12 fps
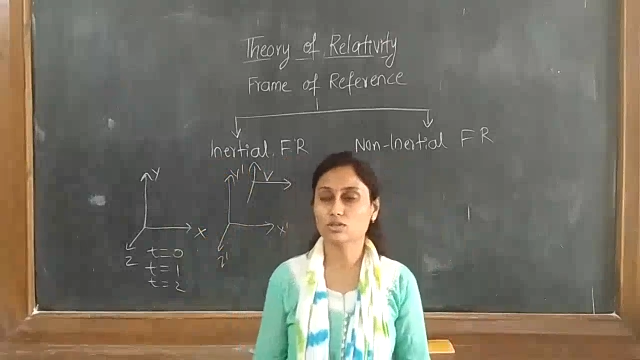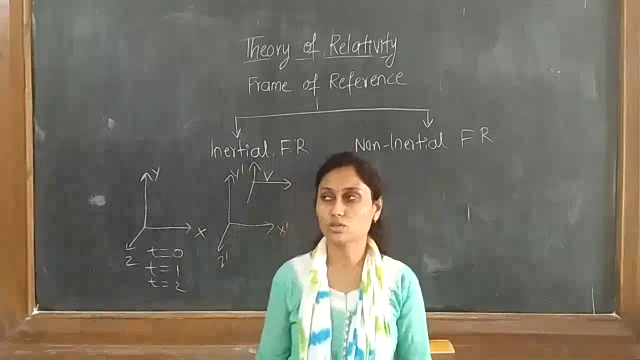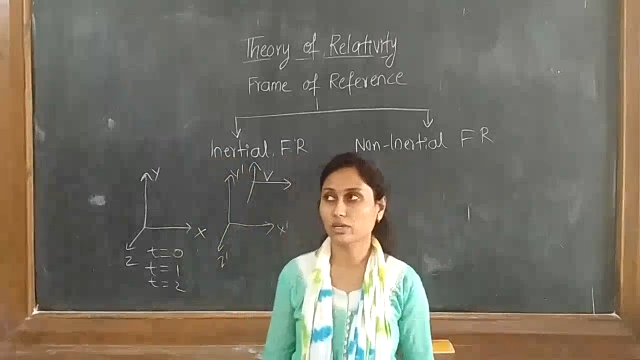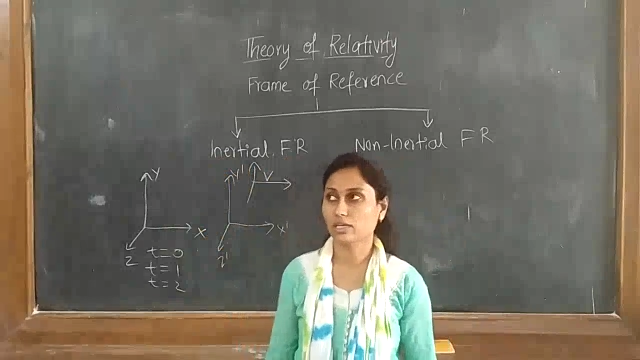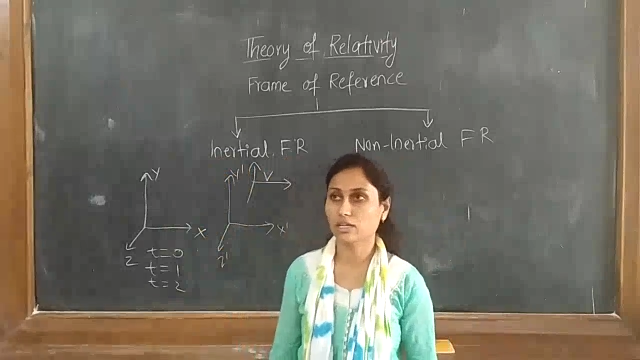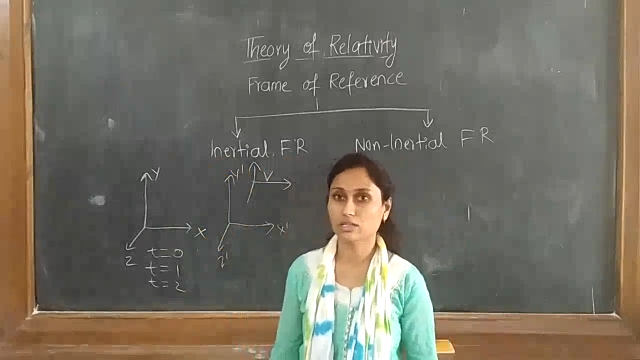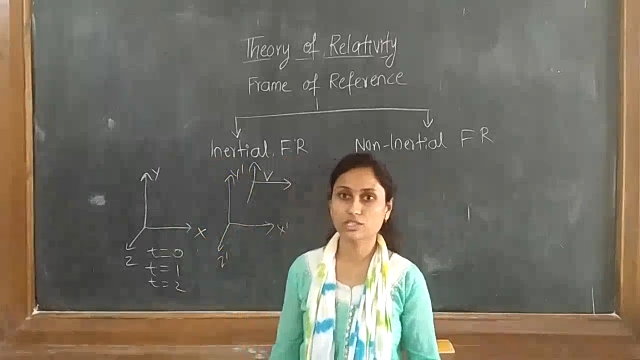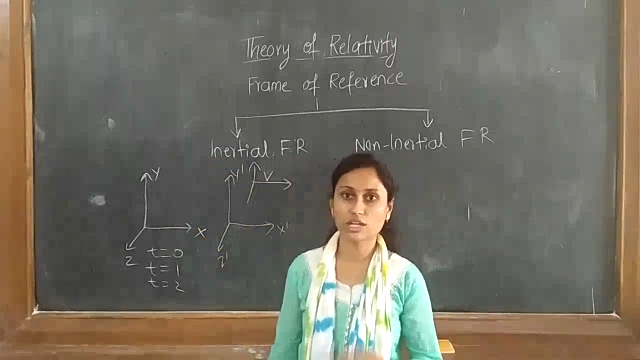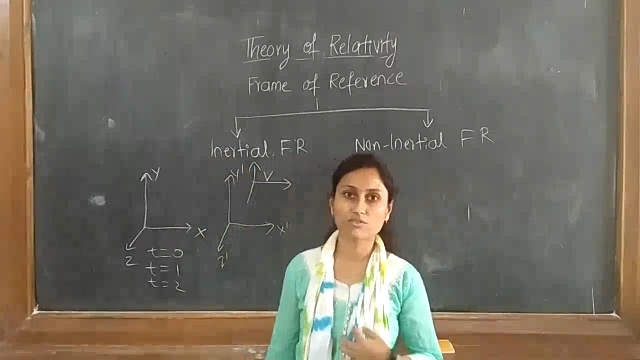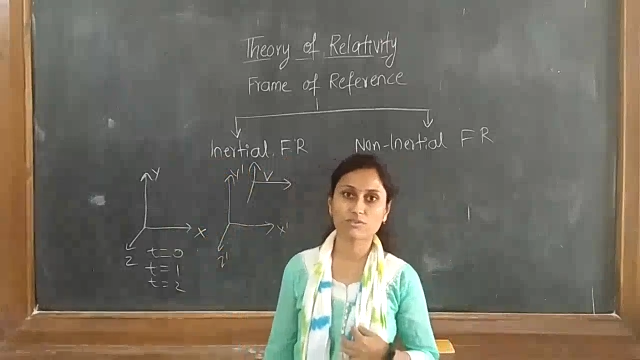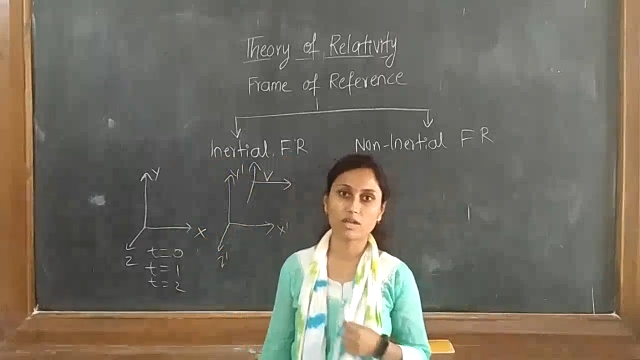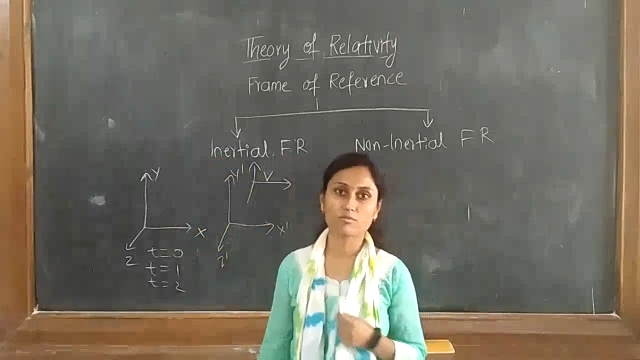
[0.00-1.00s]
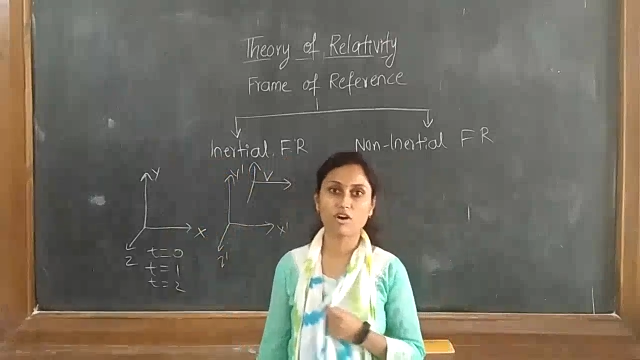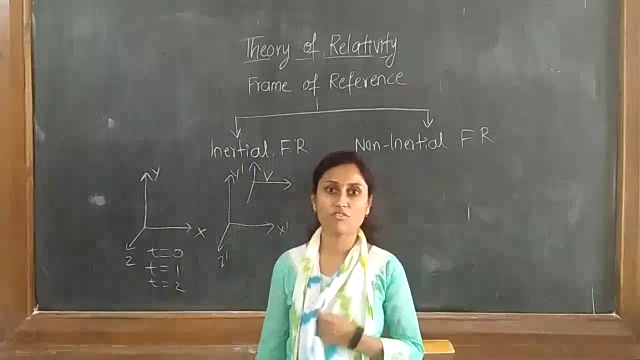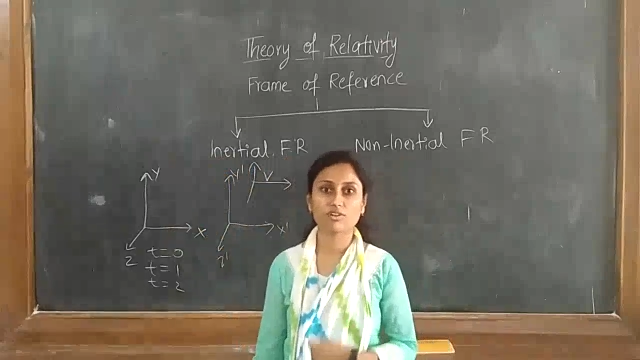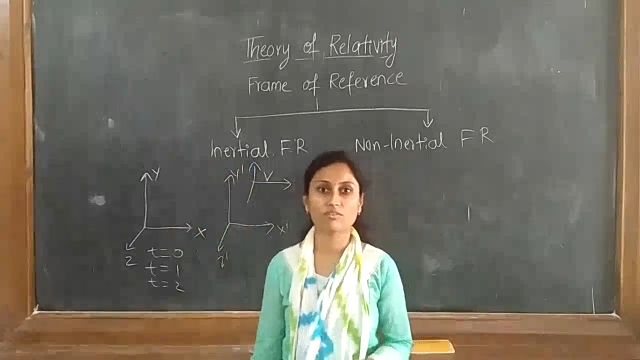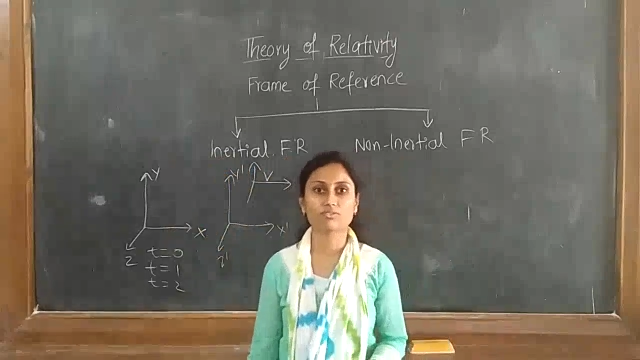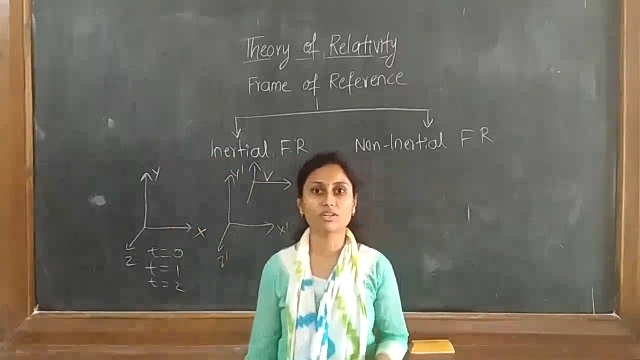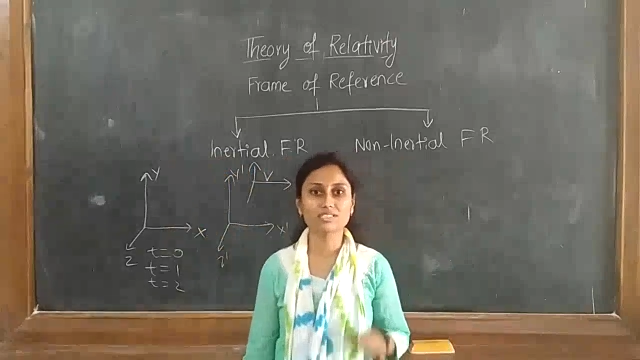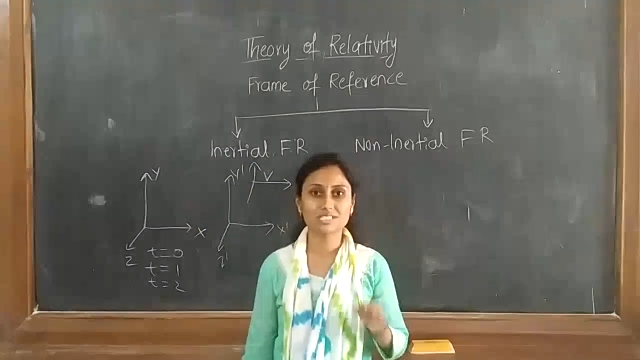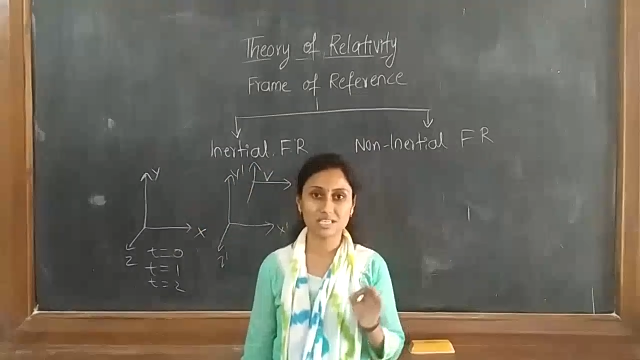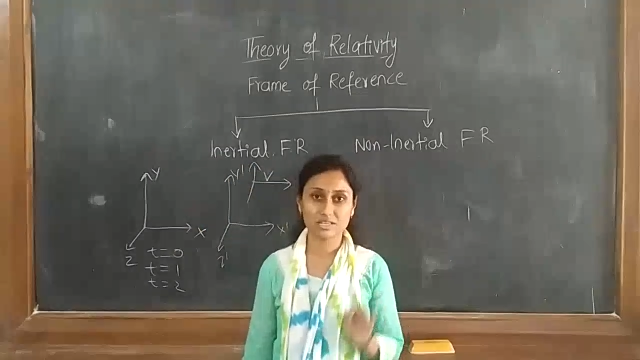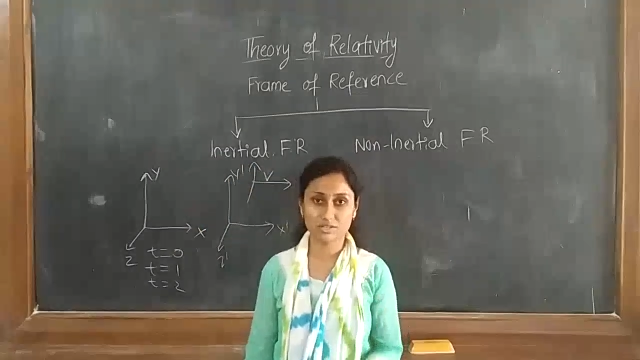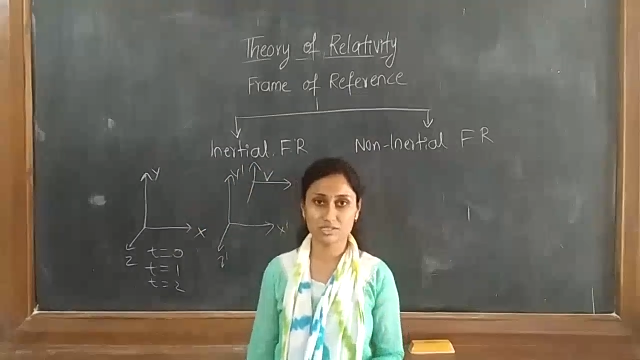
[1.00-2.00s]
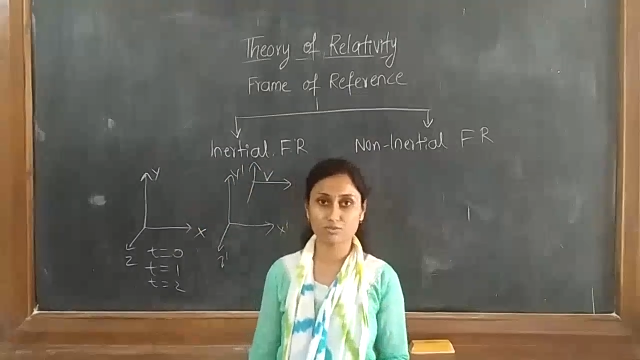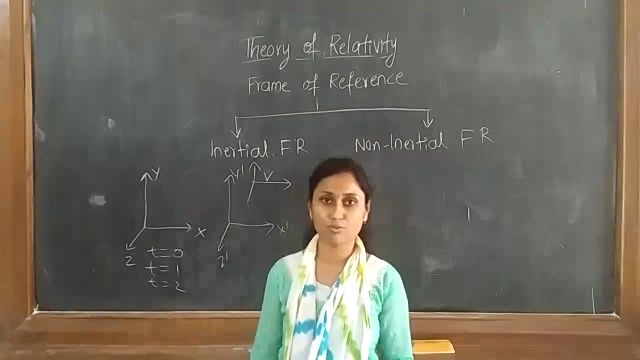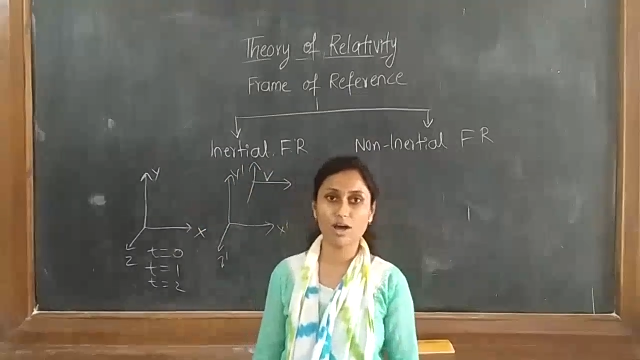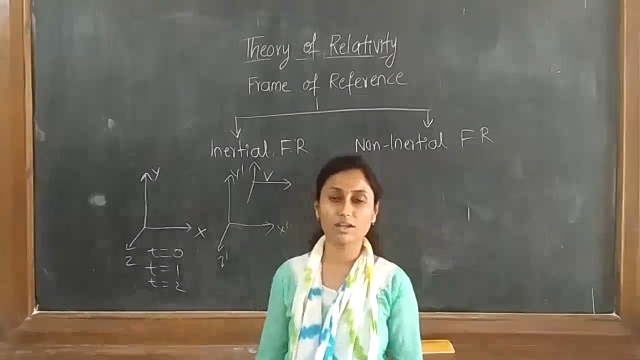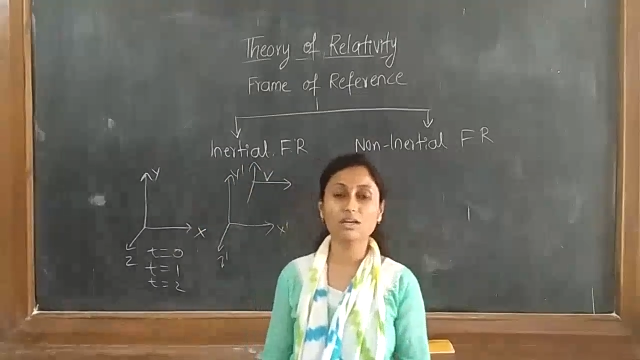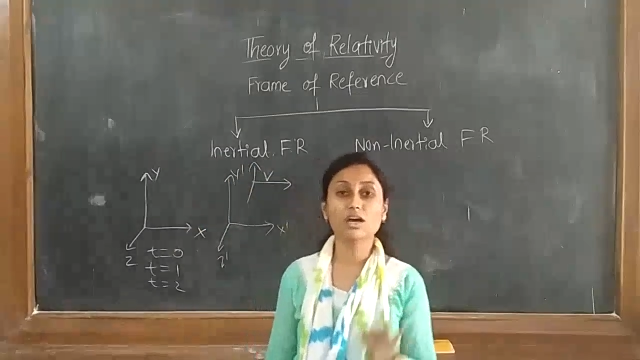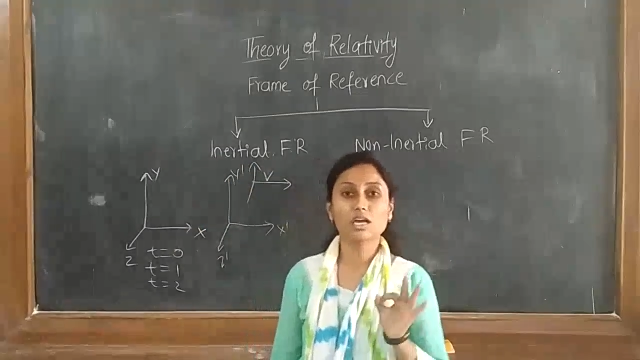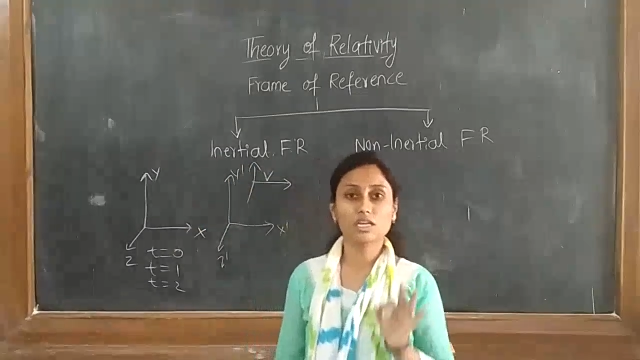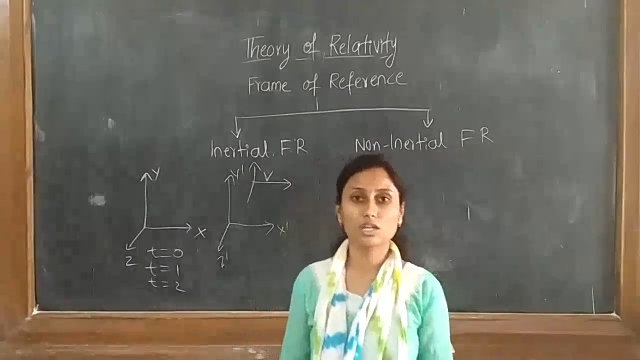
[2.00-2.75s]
So inertial frame of reference is one